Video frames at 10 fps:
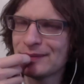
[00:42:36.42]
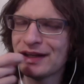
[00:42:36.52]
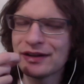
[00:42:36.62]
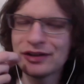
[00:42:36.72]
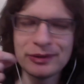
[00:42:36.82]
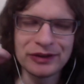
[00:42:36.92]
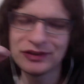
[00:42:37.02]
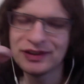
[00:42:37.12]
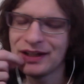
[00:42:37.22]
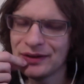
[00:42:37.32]
Yamaha
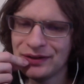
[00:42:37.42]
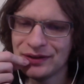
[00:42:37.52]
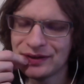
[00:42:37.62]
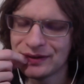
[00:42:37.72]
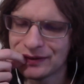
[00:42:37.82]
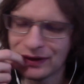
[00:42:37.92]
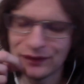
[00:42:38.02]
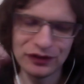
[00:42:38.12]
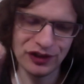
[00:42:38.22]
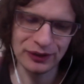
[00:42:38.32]
QLCL. You can
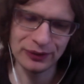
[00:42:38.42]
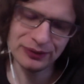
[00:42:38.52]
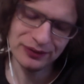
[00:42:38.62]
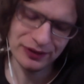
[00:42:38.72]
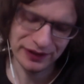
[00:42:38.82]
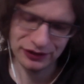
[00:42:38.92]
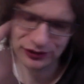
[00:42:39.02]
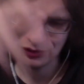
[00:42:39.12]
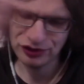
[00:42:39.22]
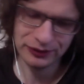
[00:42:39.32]
on the
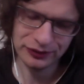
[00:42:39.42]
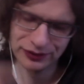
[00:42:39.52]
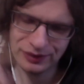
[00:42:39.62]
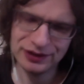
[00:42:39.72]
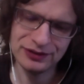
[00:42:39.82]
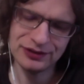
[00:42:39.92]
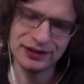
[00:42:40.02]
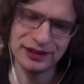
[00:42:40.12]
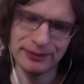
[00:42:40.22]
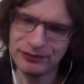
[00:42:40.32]
actual channel screen, you
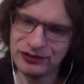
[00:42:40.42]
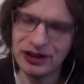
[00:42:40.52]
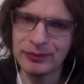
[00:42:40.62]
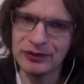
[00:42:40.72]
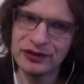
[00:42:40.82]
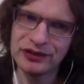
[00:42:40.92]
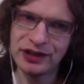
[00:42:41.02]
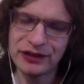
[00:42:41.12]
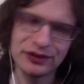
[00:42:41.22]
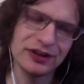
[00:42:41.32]
can tap the
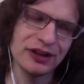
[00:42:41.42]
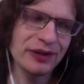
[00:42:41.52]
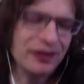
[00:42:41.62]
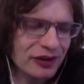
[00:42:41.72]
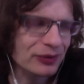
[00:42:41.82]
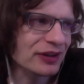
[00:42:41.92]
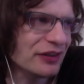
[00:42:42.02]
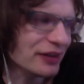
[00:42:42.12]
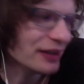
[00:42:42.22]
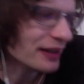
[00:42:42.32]
DCA. It's got to go in. That's
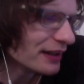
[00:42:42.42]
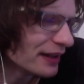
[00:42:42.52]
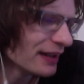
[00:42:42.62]
really easy.